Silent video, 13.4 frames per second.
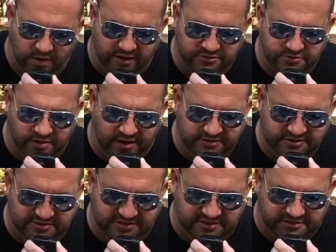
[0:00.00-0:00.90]
Roger,
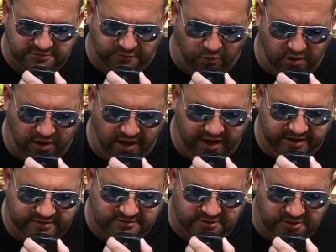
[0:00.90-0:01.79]
roger,
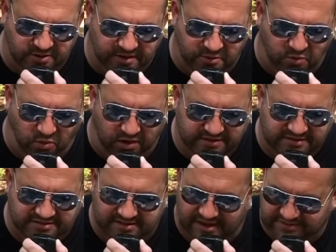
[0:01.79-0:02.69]
6492 and
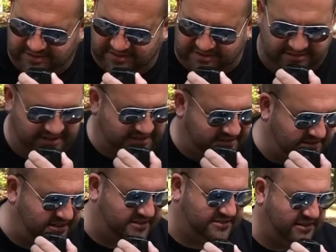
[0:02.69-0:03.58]

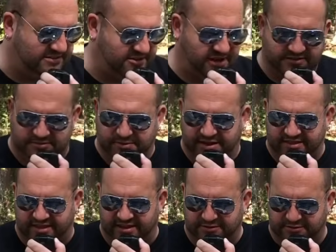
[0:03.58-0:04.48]
1766. That's awesome. Hey,
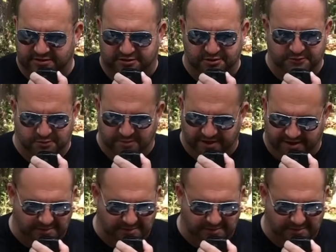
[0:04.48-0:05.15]
thanks for the twofer, man.